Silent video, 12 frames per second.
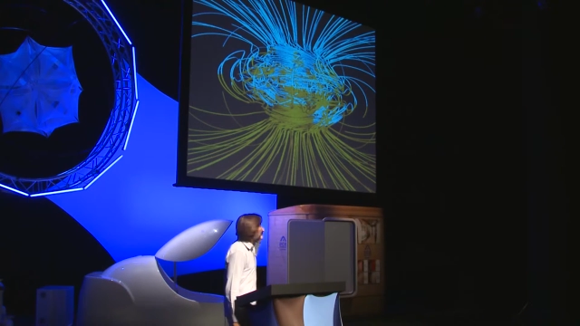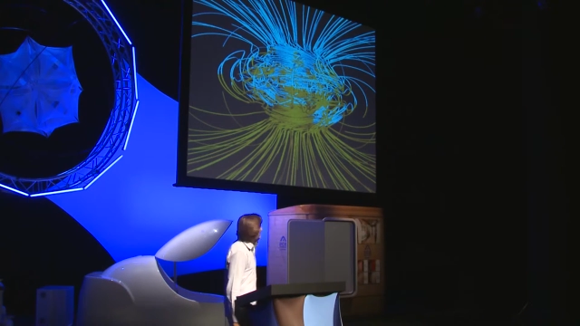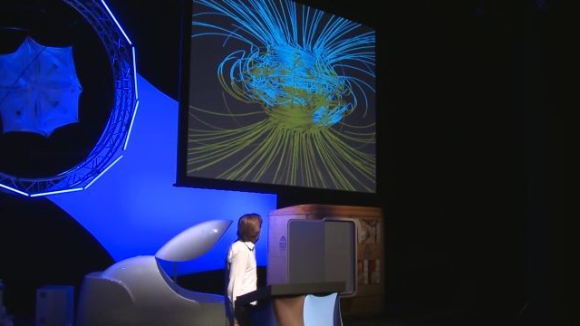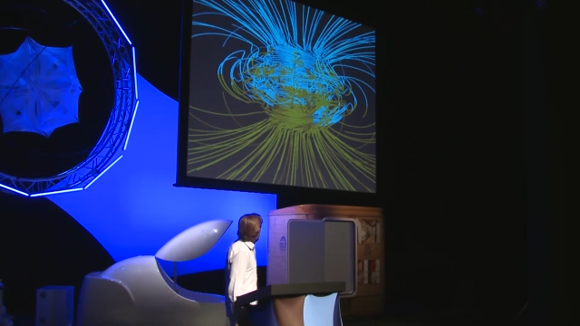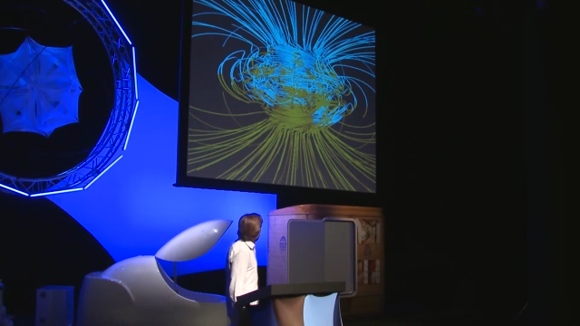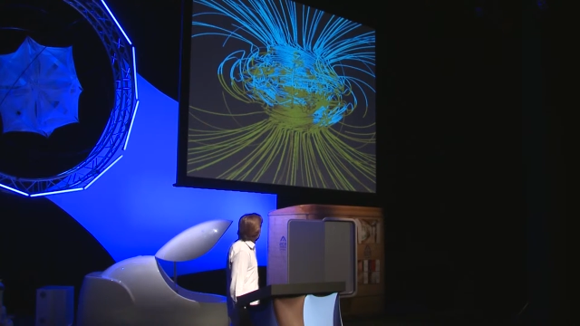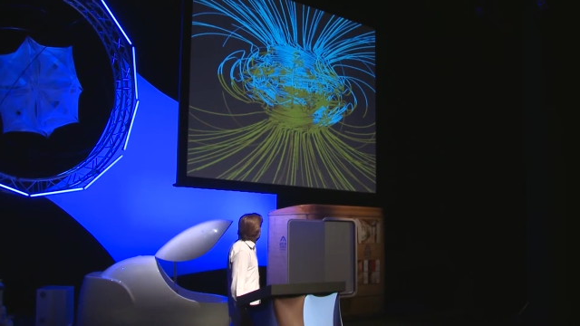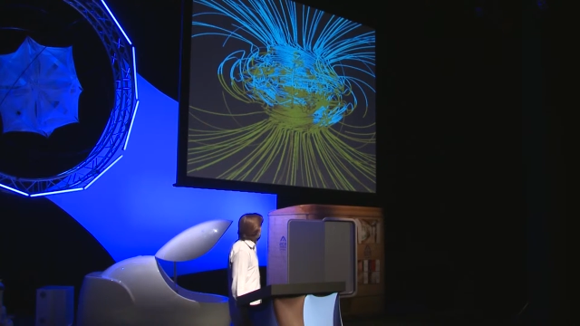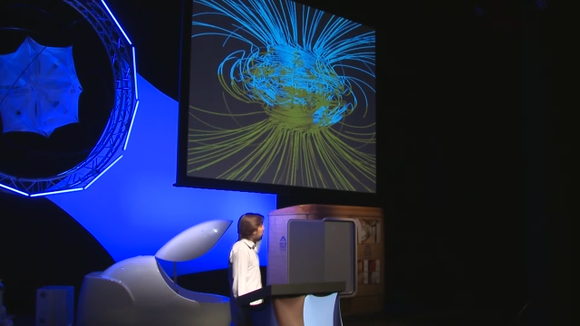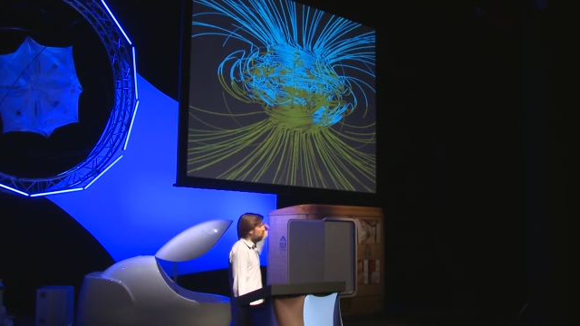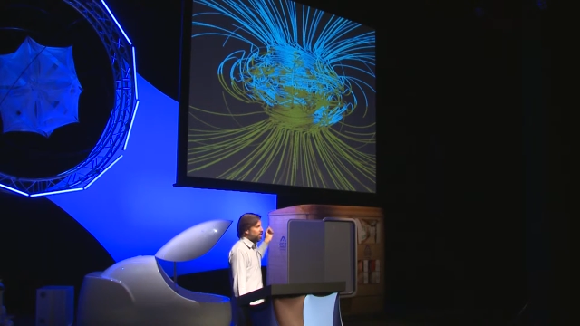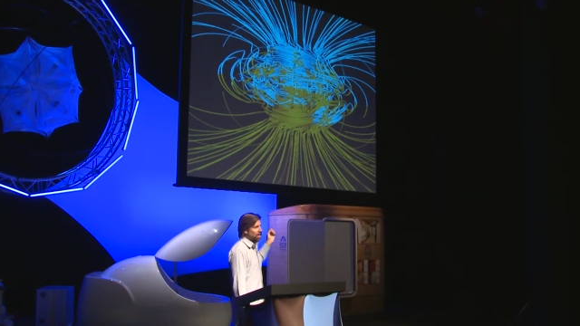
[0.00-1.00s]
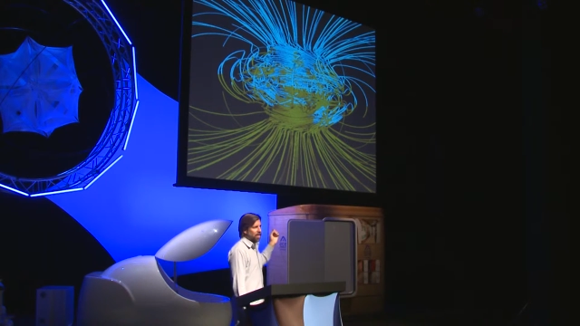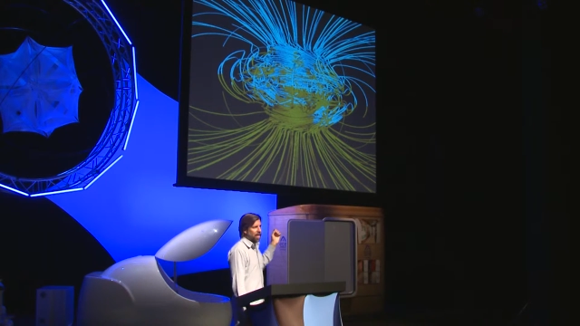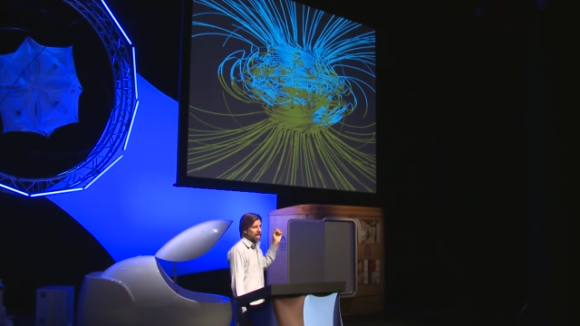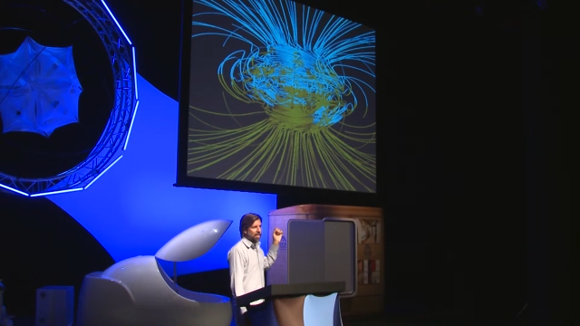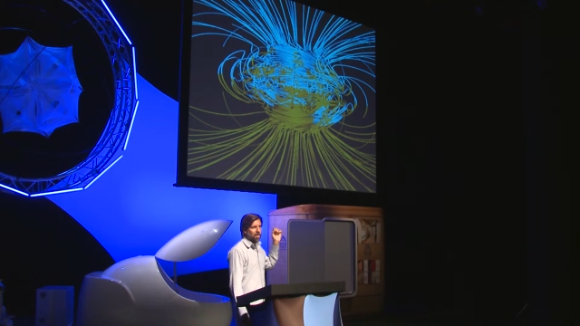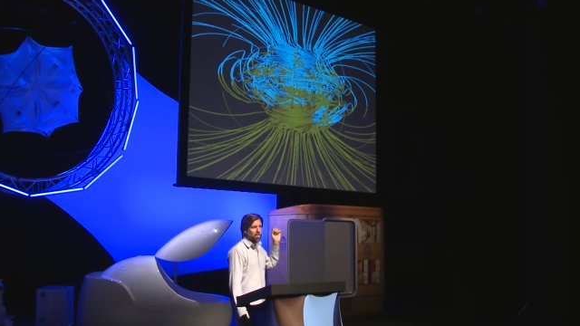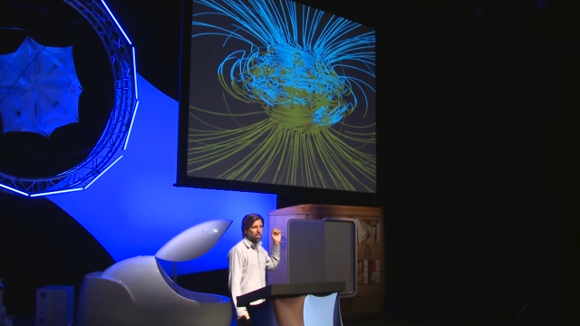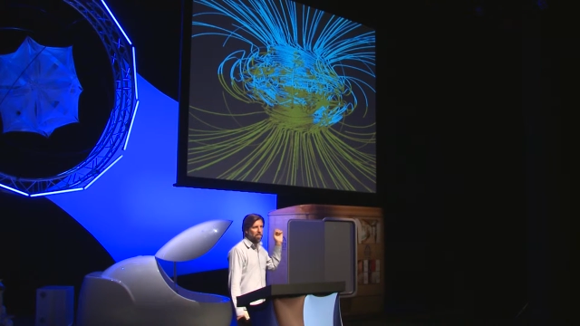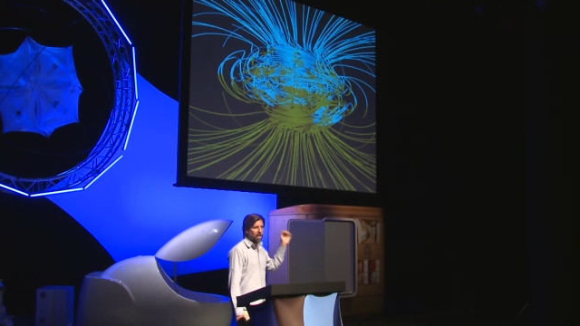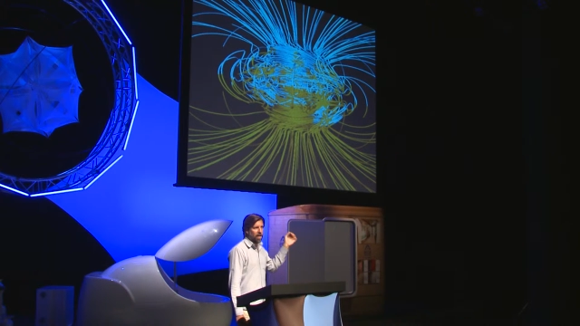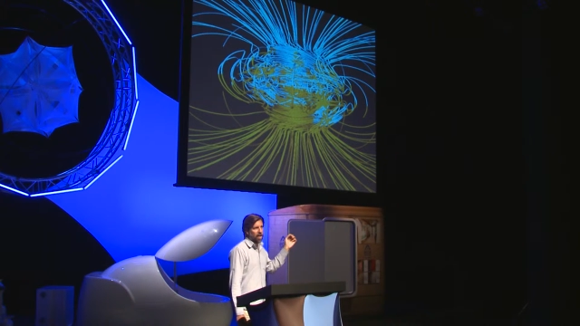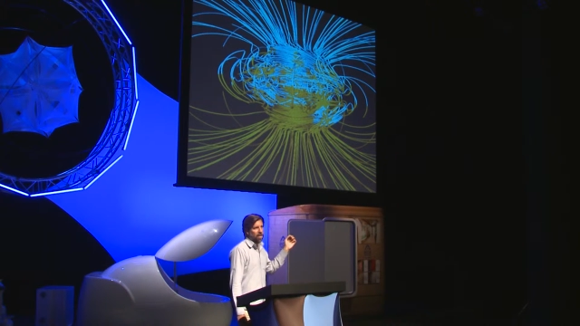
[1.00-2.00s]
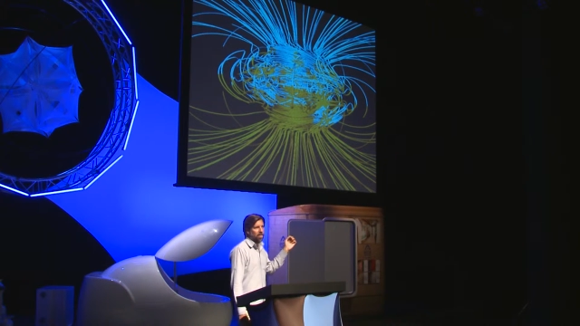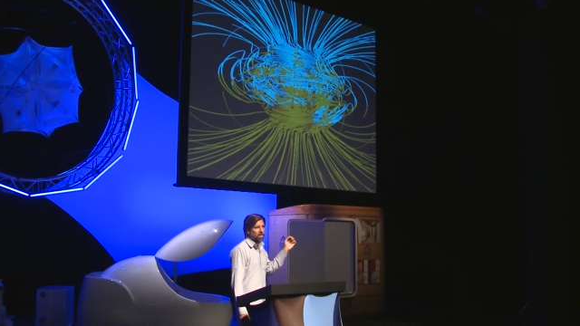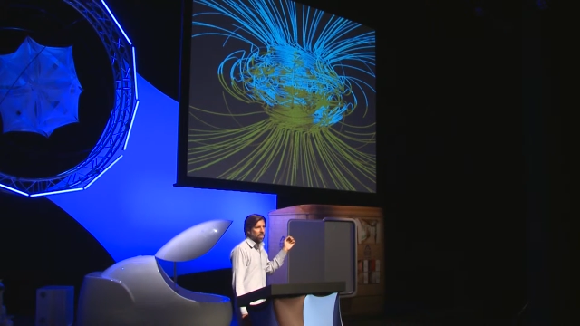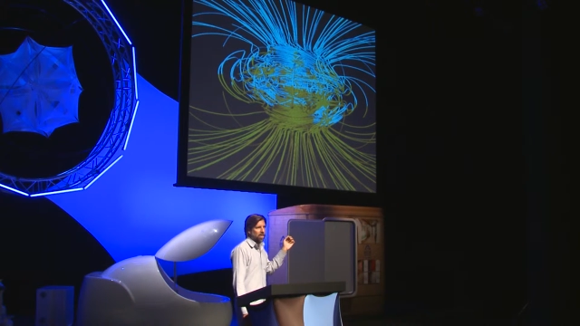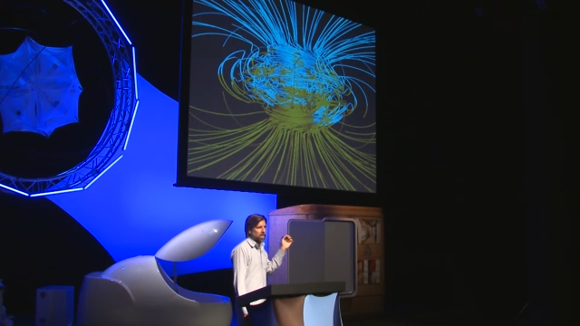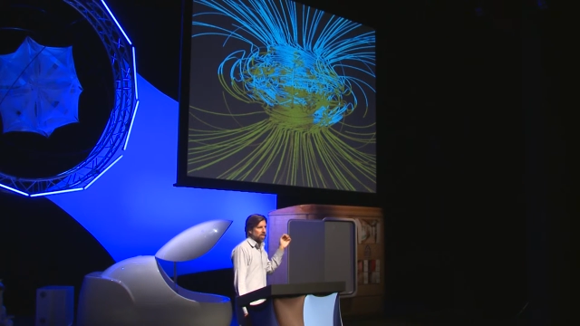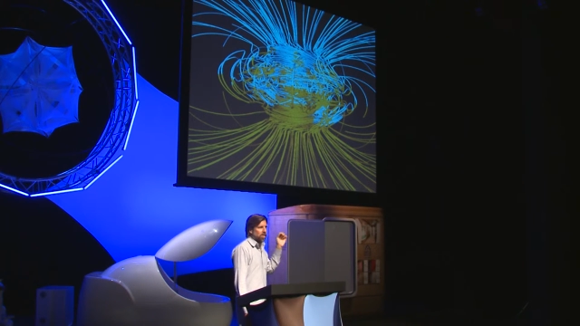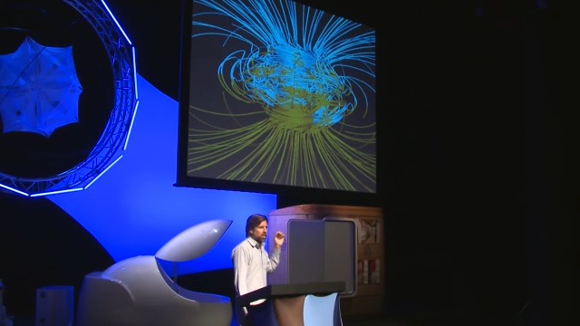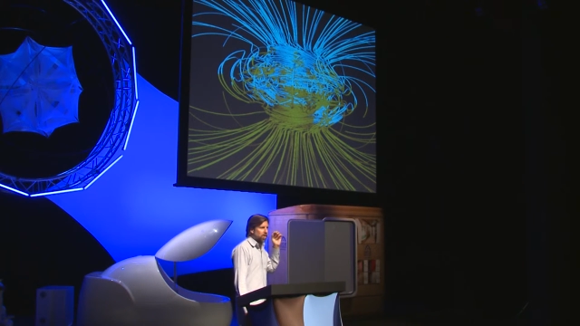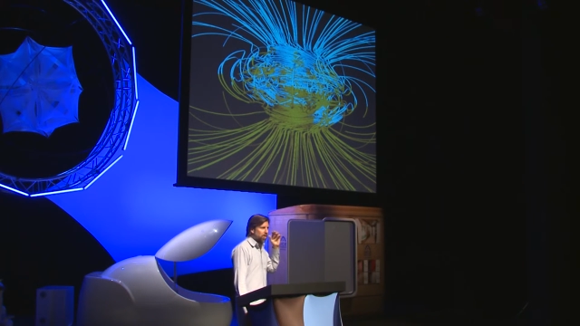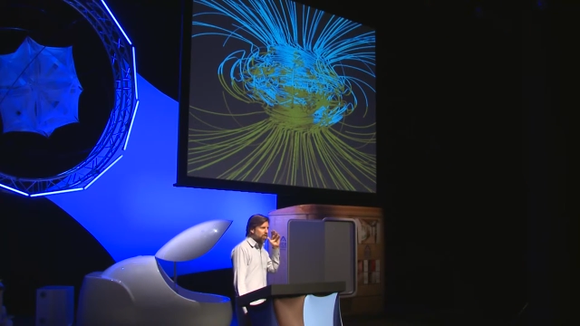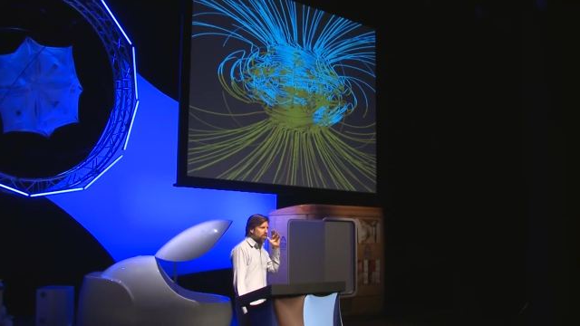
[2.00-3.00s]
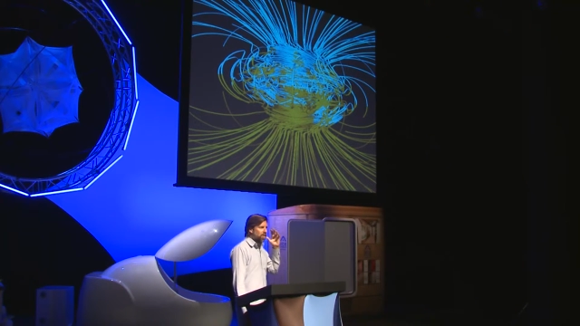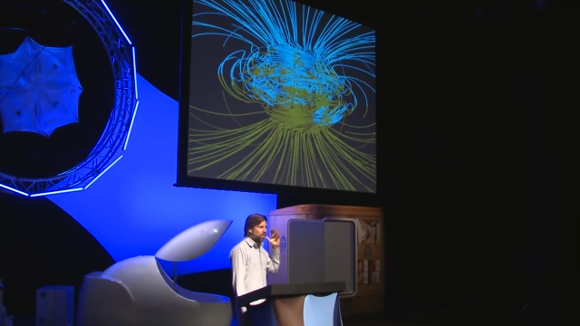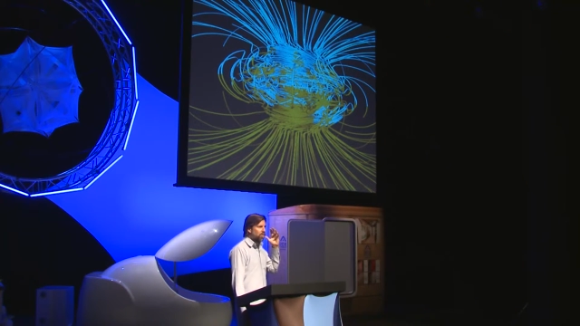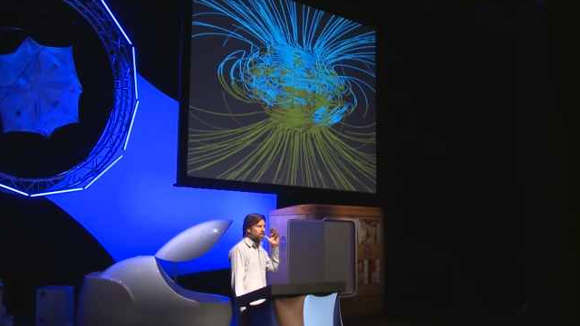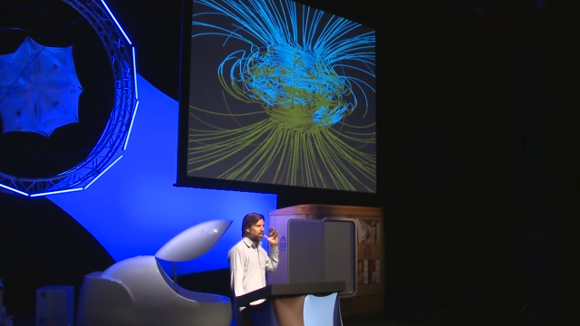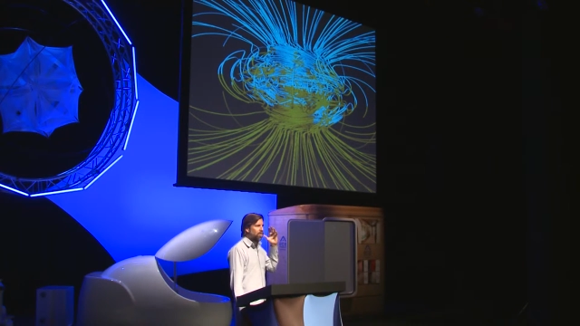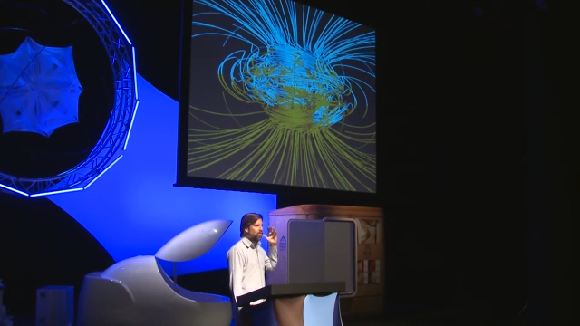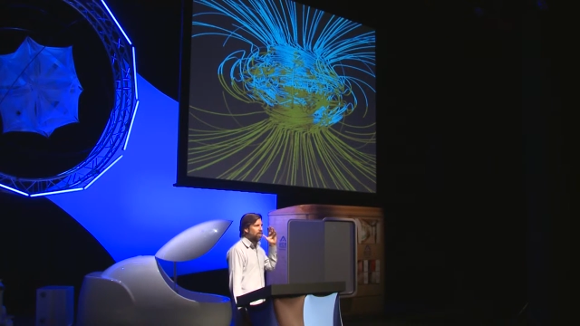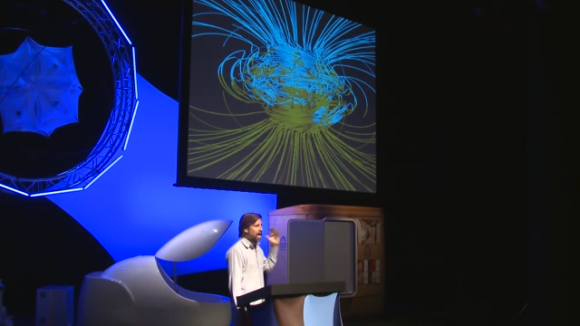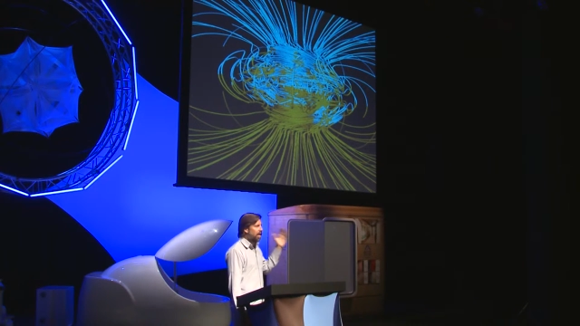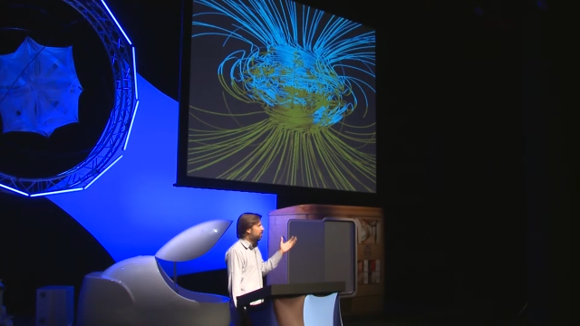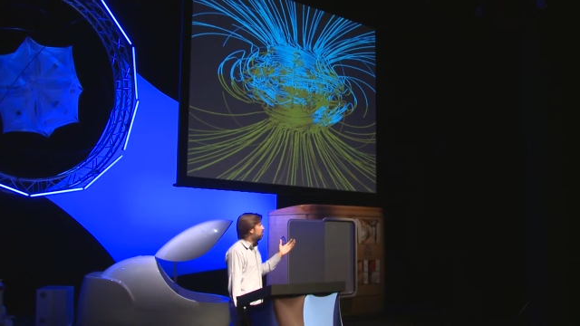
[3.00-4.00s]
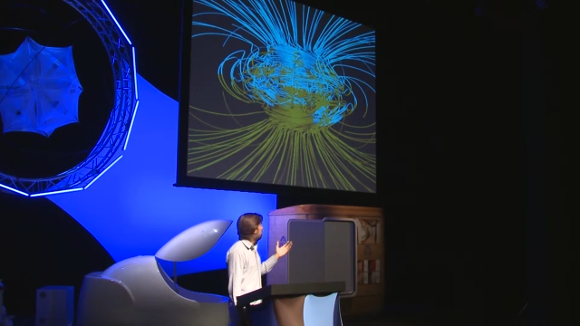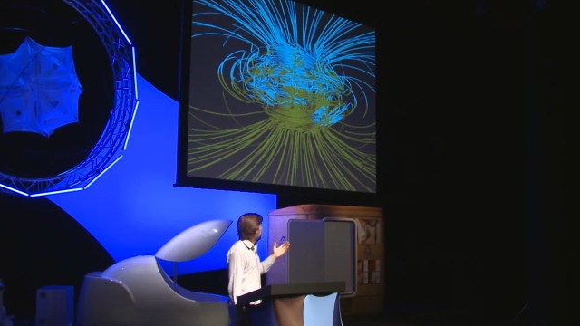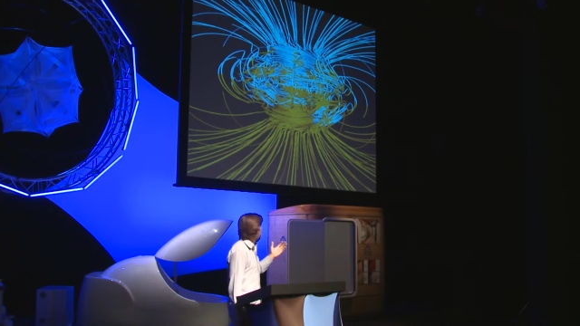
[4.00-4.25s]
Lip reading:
[unreadable: no face in view]